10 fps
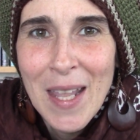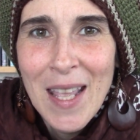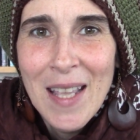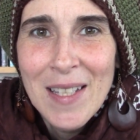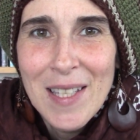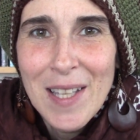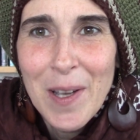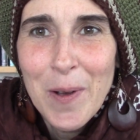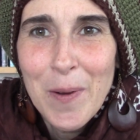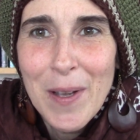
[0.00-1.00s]

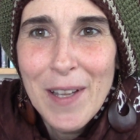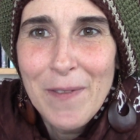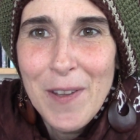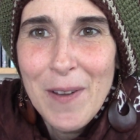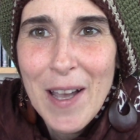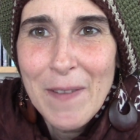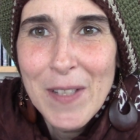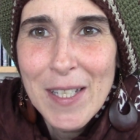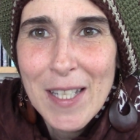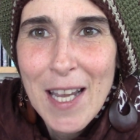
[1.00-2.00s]
So, if you have
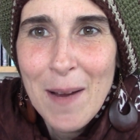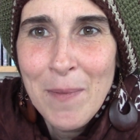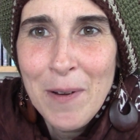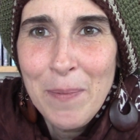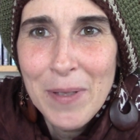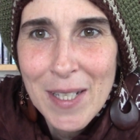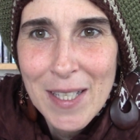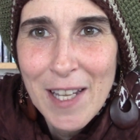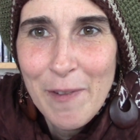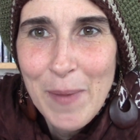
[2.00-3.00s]
this camera, please
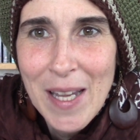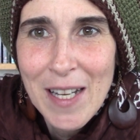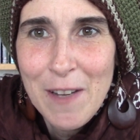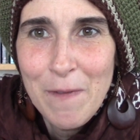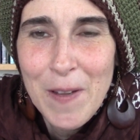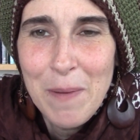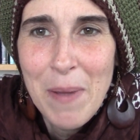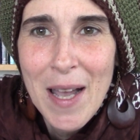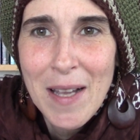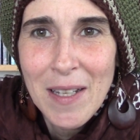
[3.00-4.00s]
give me any
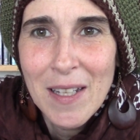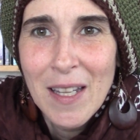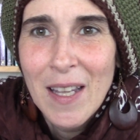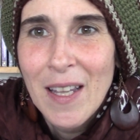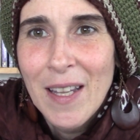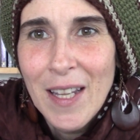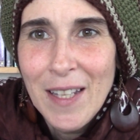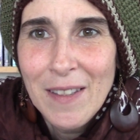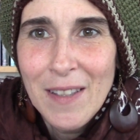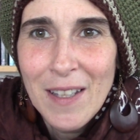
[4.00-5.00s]
feedback
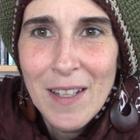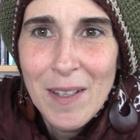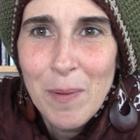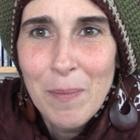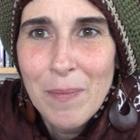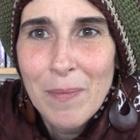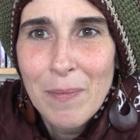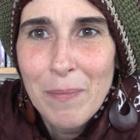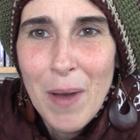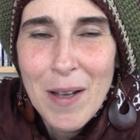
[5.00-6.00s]
in the
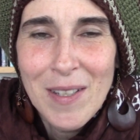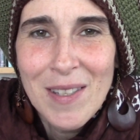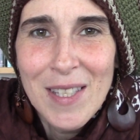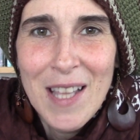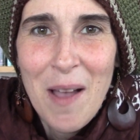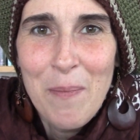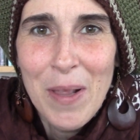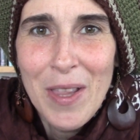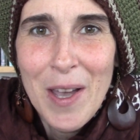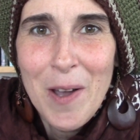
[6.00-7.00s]
boxes down
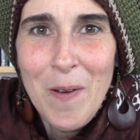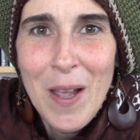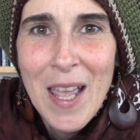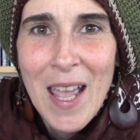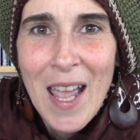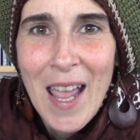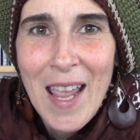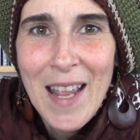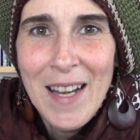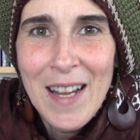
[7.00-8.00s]
below.
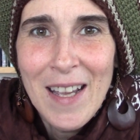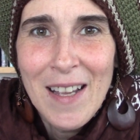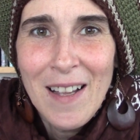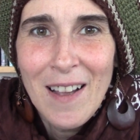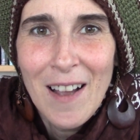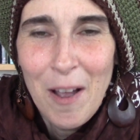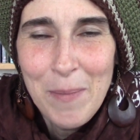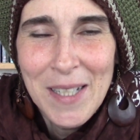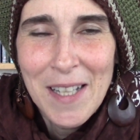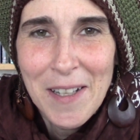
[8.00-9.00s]
And I'll
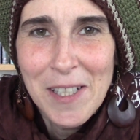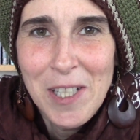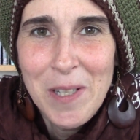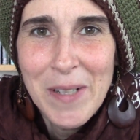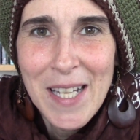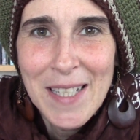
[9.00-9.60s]
be talking to you again